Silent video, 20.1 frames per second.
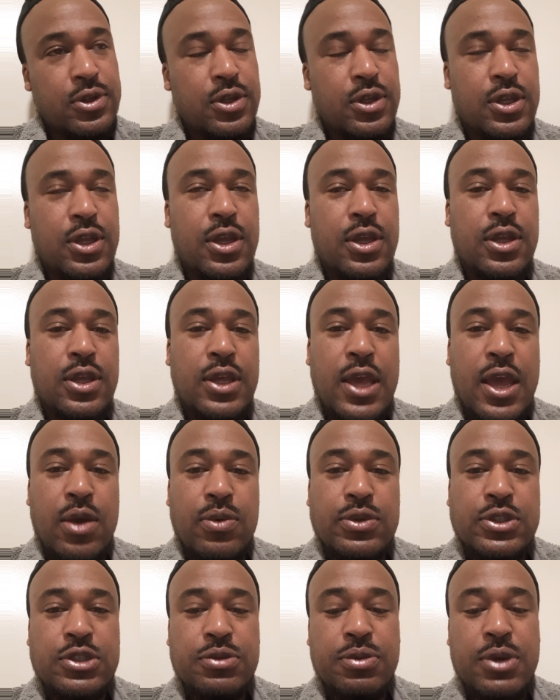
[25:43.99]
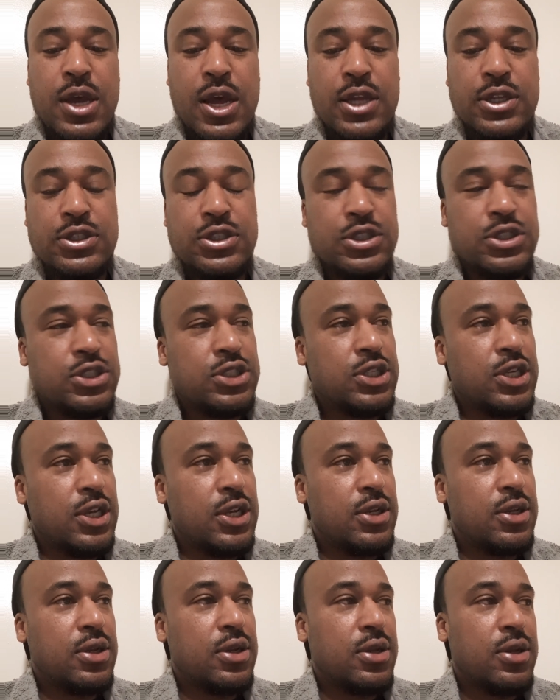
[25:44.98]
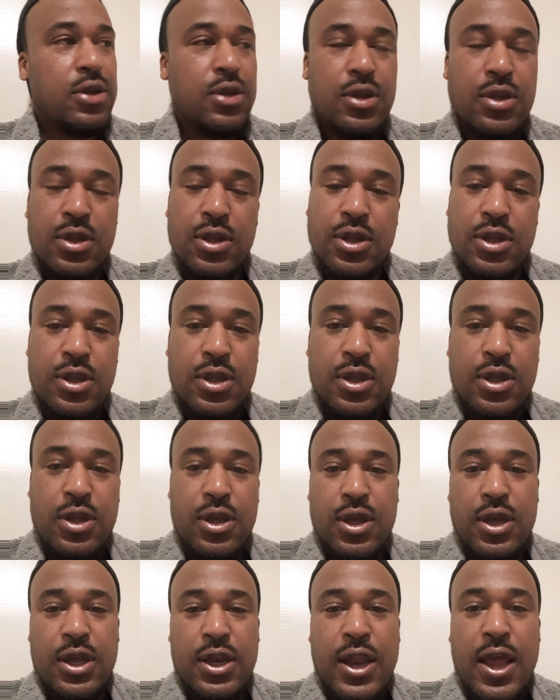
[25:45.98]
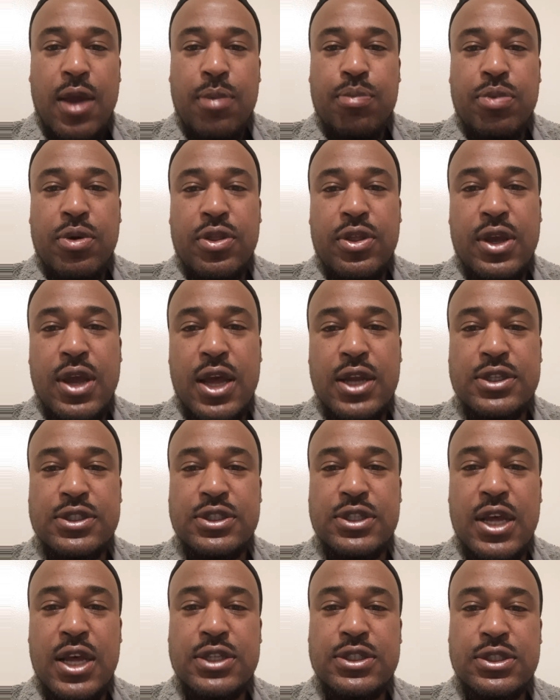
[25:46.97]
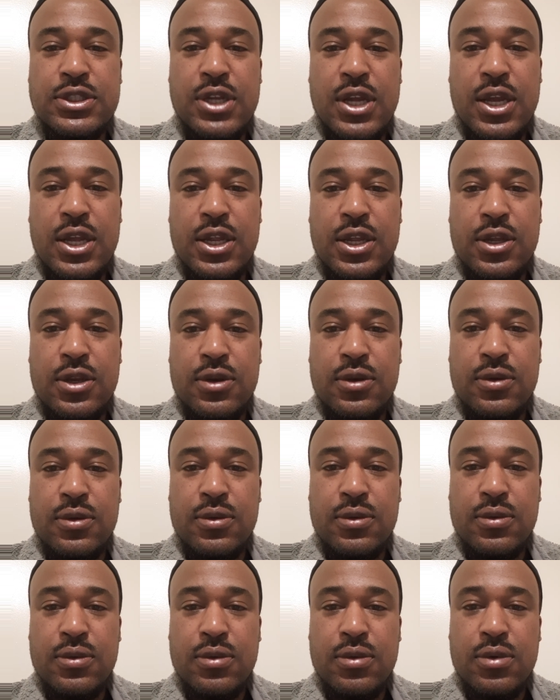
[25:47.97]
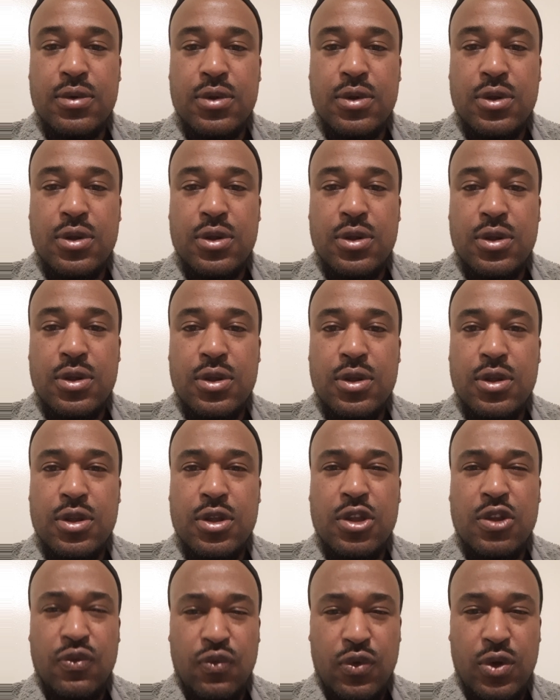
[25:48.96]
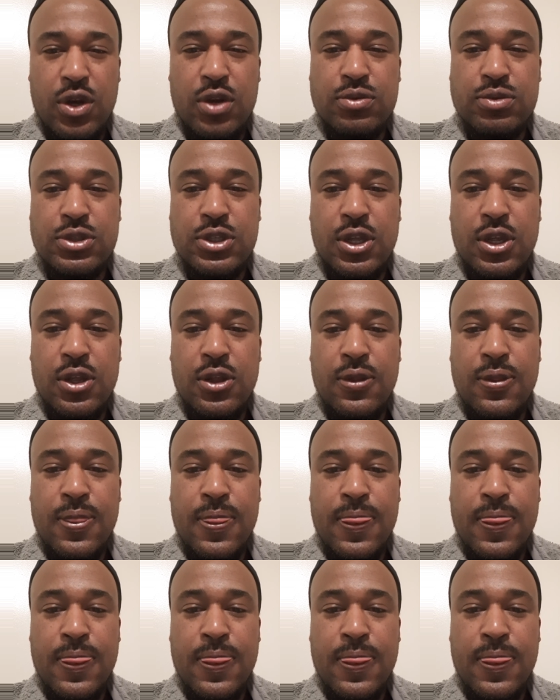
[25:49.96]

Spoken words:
He came with some conscious shit. And that brother got assassinated. You feel what I'm saying?